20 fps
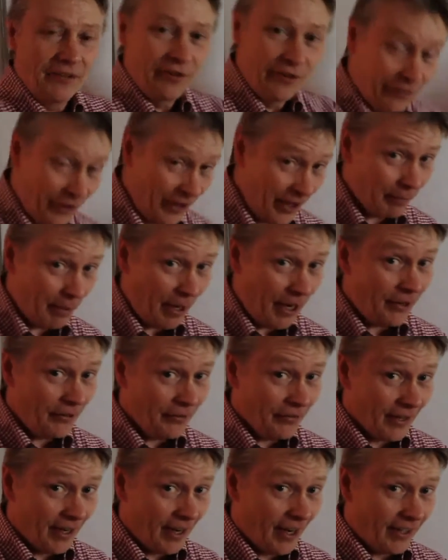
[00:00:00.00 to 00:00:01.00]
The thing
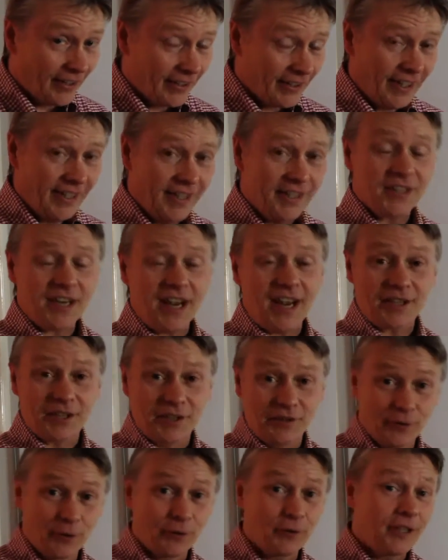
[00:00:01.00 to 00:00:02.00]
about that is, as
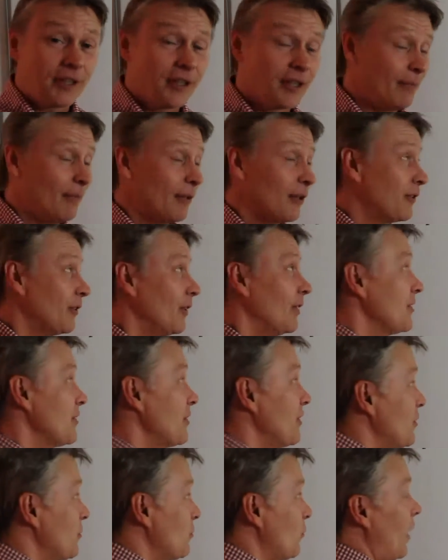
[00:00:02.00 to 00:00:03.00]
you've already come
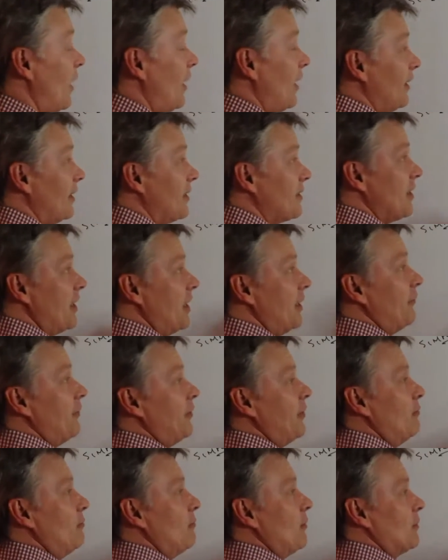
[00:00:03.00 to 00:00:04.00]
across as well, is that if
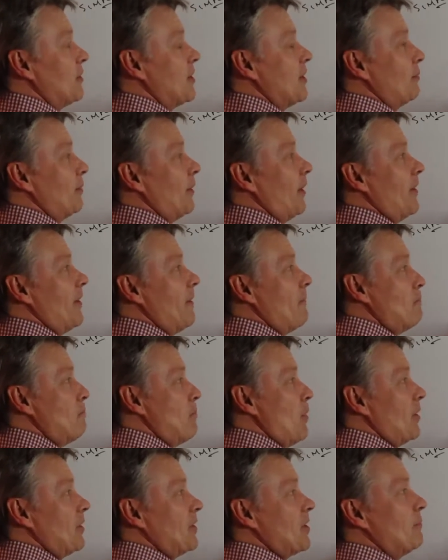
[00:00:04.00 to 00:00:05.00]
you multiply the
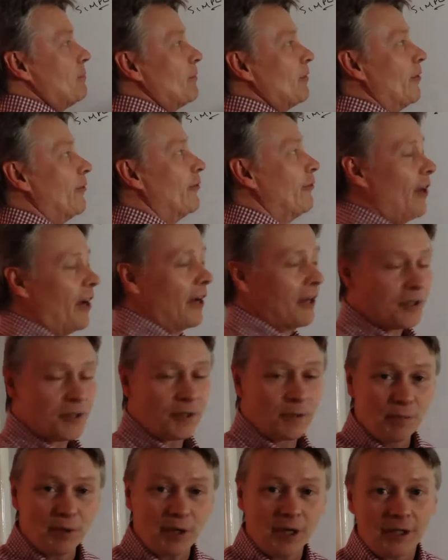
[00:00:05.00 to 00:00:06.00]
bottom of the
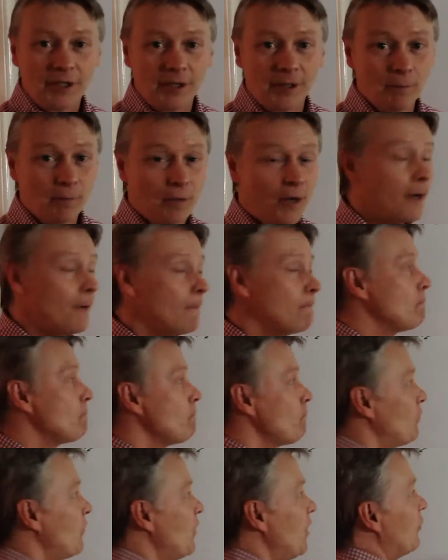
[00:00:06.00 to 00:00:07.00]
fraction by a number,
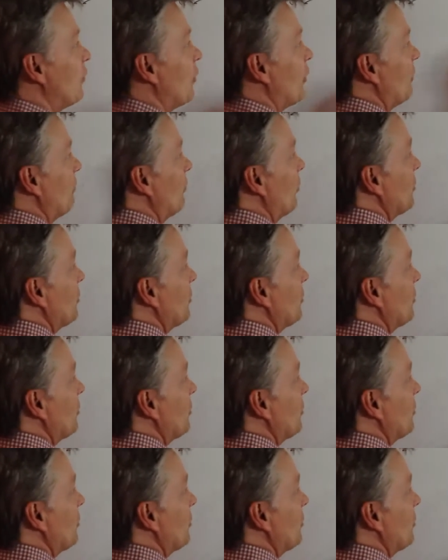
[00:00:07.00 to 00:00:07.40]
you've got to